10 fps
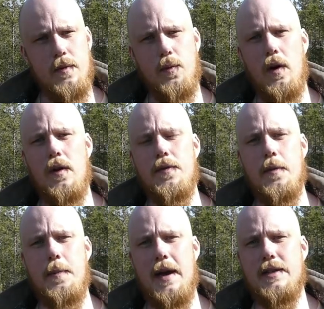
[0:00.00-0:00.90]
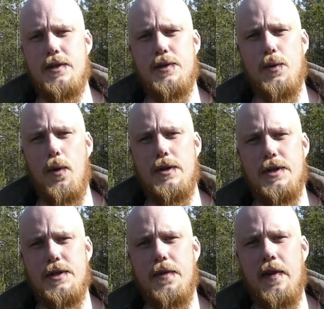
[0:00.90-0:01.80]
One of the best
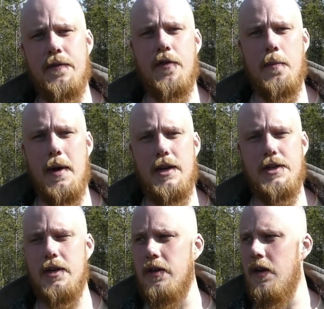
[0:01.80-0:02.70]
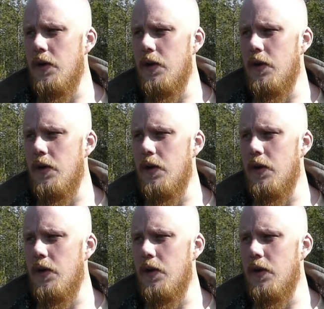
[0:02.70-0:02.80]
sources of information